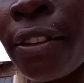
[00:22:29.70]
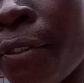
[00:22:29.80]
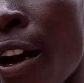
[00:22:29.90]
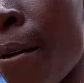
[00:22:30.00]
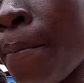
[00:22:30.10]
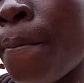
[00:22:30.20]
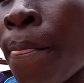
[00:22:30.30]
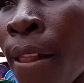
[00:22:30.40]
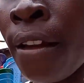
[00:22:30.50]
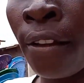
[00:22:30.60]
farm,
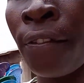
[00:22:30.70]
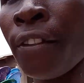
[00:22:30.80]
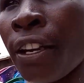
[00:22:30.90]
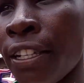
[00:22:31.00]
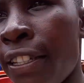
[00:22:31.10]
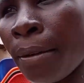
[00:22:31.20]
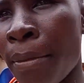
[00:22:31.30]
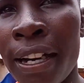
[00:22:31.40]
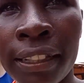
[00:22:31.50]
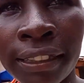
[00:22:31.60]
there is a
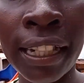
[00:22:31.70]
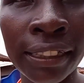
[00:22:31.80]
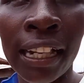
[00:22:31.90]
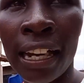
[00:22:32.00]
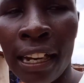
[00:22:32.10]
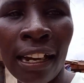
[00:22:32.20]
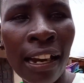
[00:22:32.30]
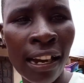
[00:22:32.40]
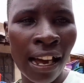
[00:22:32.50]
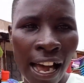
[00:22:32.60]
man that
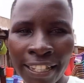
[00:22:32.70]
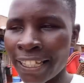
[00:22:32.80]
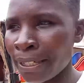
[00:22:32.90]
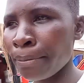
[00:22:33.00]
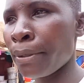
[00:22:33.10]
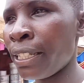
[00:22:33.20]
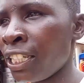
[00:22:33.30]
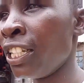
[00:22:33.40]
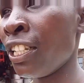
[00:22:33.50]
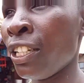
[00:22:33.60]
asked me
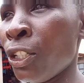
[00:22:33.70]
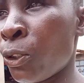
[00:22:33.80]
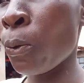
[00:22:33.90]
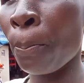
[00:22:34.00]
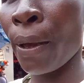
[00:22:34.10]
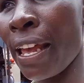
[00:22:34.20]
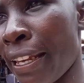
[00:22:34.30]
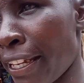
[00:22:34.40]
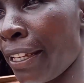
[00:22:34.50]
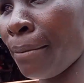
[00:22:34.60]
to pay
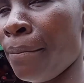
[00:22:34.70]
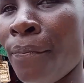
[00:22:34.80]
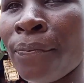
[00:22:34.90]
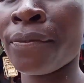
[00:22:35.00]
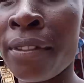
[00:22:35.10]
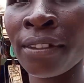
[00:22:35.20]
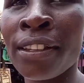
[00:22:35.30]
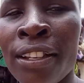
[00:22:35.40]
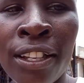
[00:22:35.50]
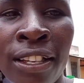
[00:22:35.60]
him
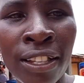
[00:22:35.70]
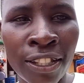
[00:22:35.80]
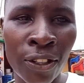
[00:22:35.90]
so